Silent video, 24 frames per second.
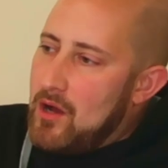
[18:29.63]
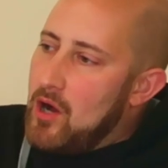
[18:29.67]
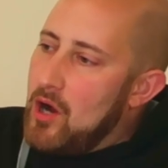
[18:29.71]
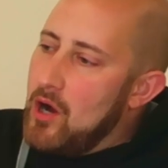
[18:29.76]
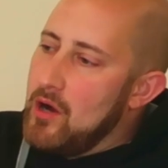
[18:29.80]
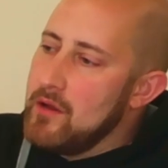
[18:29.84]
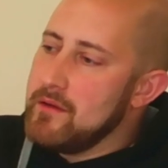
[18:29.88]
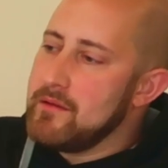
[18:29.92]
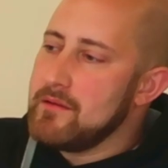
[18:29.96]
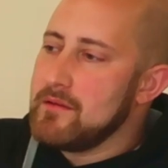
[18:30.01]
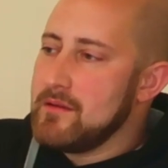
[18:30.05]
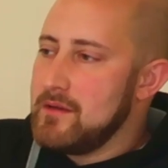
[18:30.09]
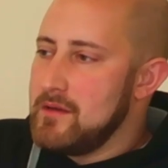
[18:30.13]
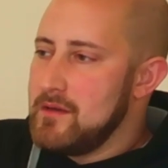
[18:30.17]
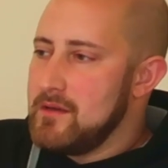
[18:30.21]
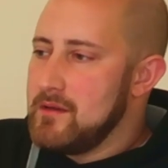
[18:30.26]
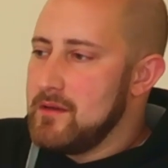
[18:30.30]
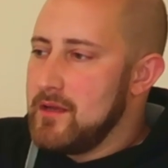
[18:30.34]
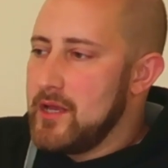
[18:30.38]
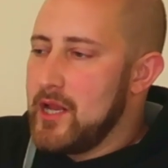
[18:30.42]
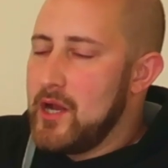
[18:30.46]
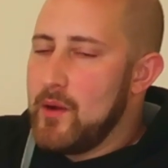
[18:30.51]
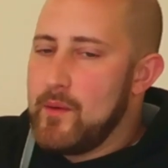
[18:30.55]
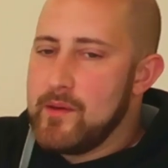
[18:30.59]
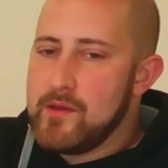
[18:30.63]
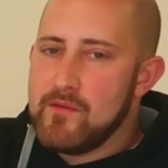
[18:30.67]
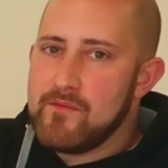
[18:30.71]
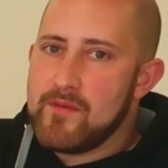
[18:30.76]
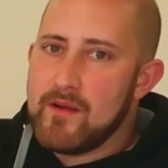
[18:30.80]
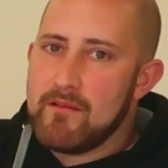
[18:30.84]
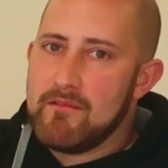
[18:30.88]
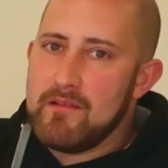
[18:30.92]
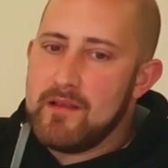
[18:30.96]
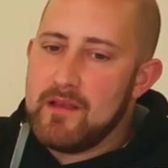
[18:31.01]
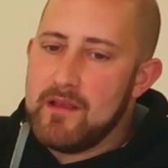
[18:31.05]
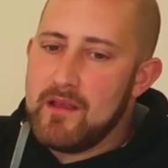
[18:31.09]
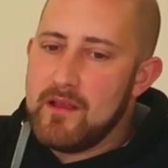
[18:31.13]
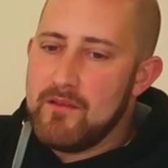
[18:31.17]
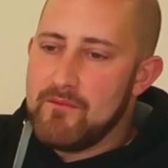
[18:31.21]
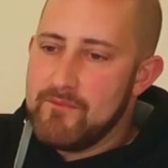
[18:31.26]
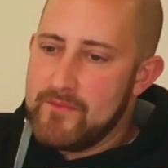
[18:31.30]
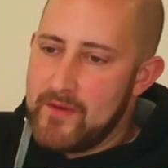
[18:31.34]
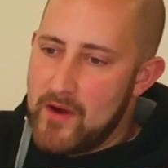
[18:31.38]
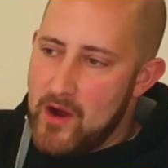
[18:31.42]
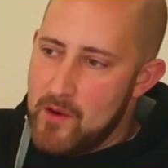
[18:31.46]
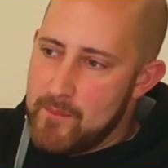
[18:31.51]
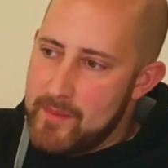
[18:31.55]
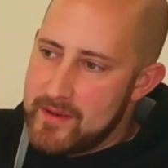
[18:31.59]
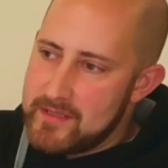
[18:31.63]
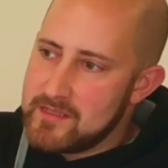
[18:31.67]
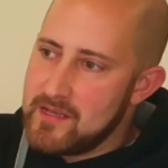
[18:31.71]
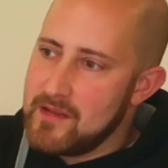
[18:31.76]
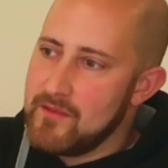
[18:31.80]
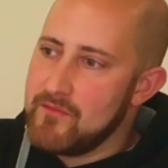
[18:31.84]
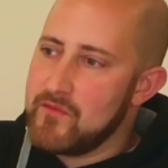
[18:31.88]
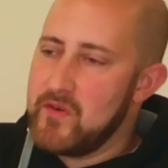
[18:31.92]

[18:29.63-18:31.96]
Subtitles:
on. Are you very environmentally